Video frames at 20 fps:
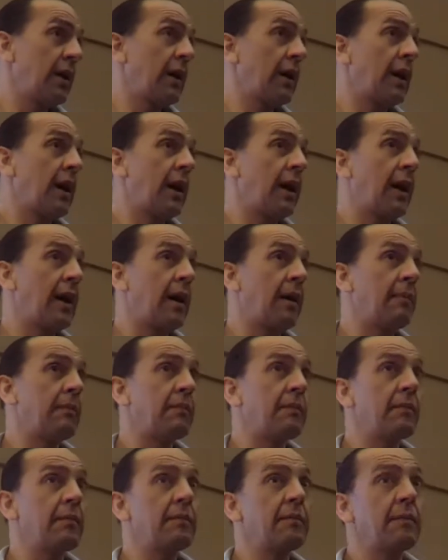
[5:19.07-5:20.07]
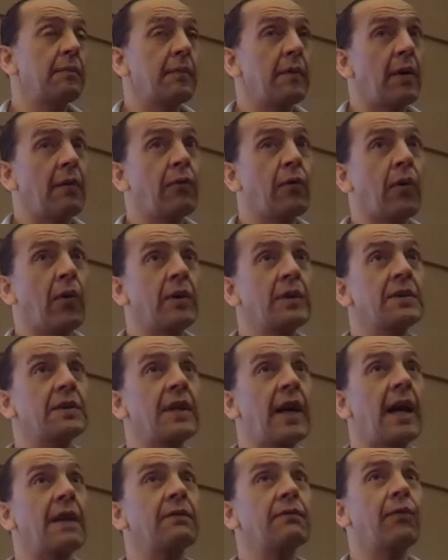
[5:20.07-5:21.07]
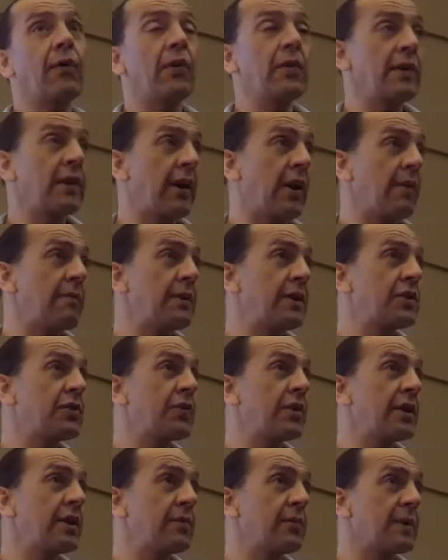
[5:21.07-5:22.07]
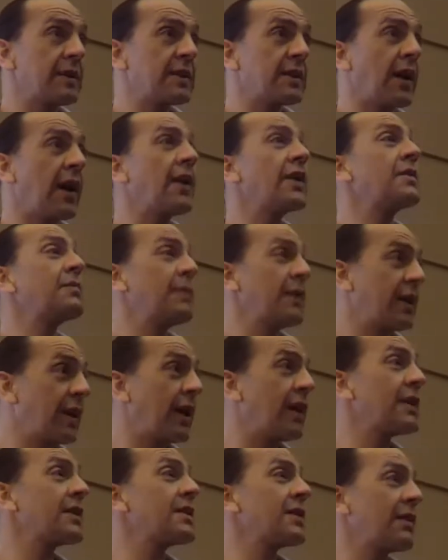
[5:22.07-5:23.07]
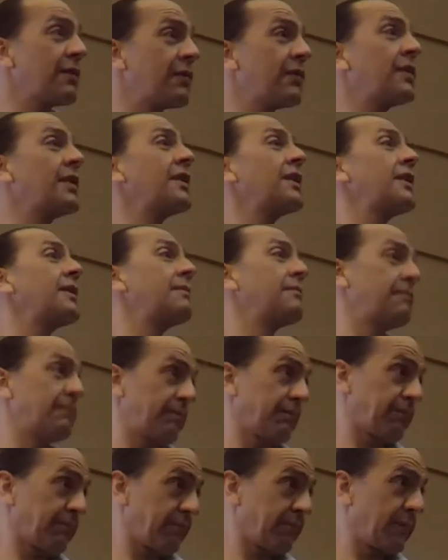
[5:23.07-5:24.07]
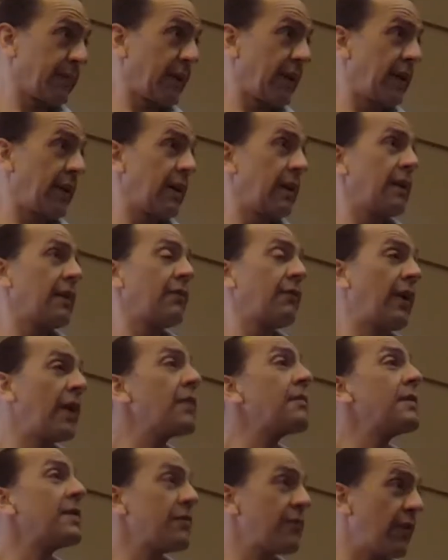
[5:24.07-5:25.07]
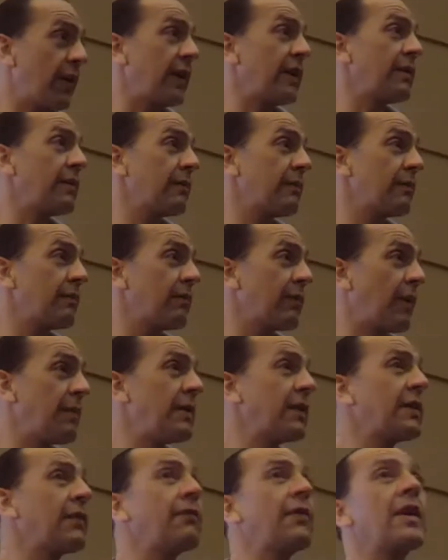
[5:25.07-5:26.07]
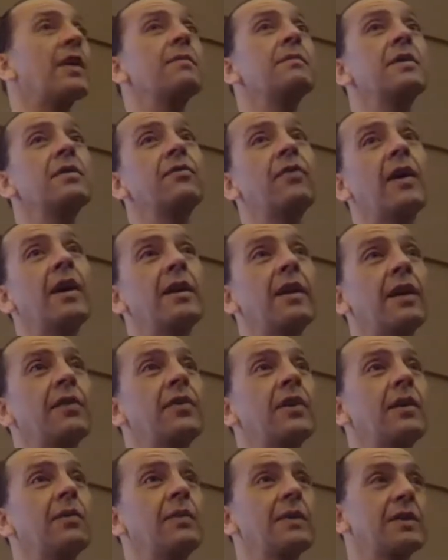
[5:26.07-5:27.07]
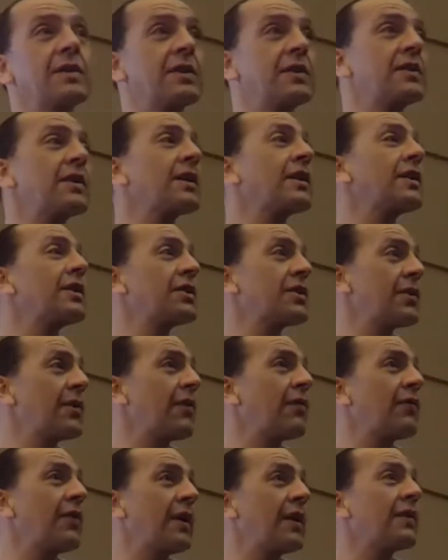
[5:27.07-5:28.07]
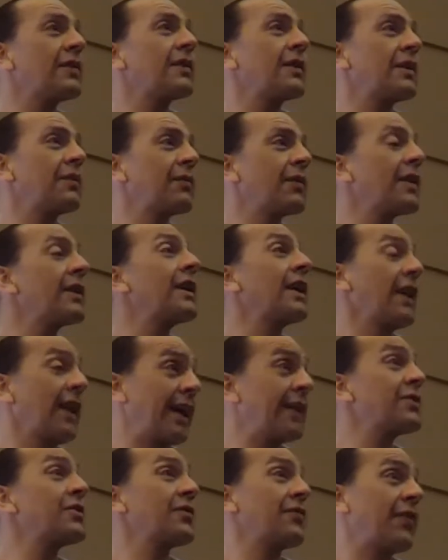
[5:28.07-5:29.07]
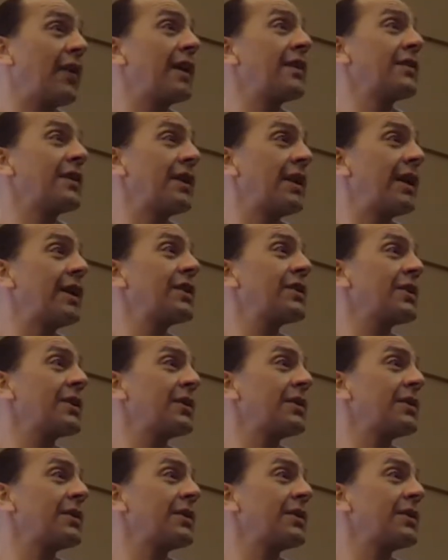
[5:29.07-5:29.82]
Of course, that Fort Laramie Treaty was signed because of the Fetterman Fight. I mean, the Fetterman Fight, I think, was the signature event that really electrified the nation.